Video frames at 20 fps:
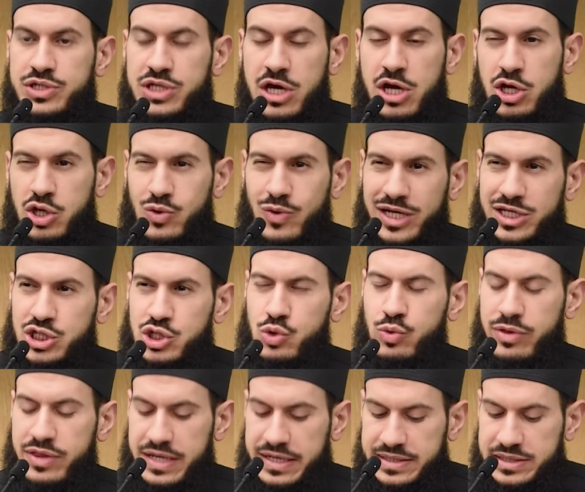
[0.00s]
you had two
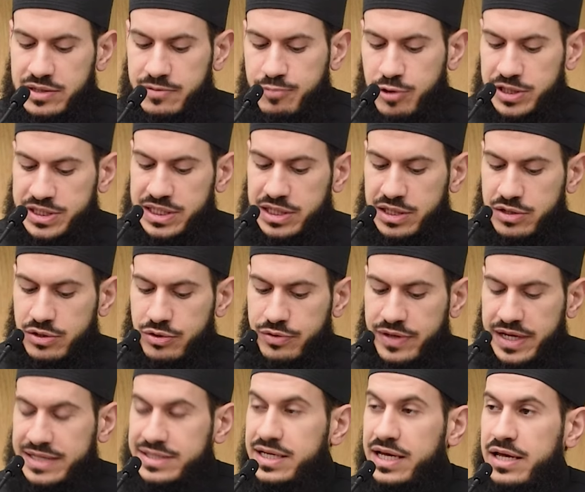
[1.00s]
things in particular
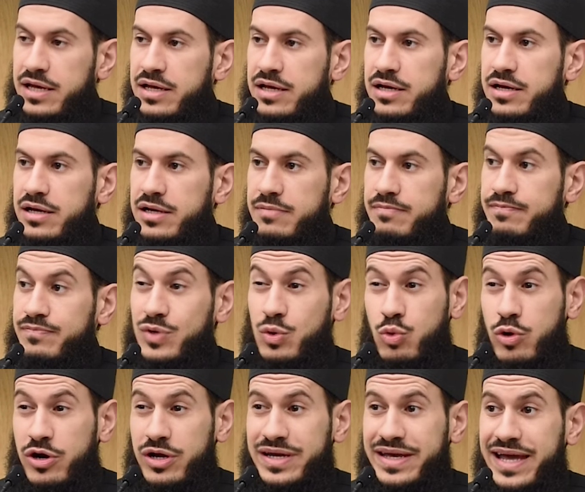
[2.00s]
that were a
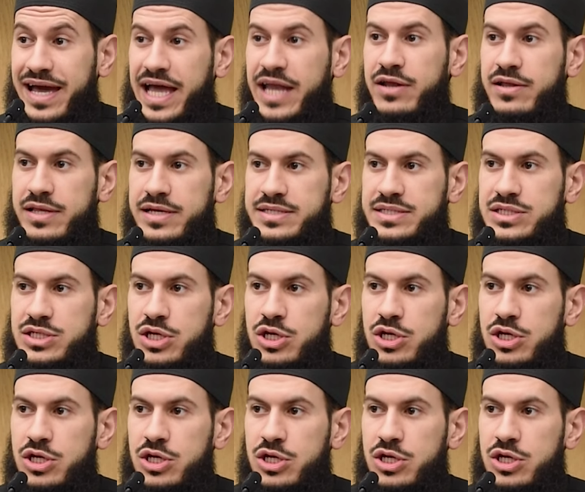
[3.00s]
catalyst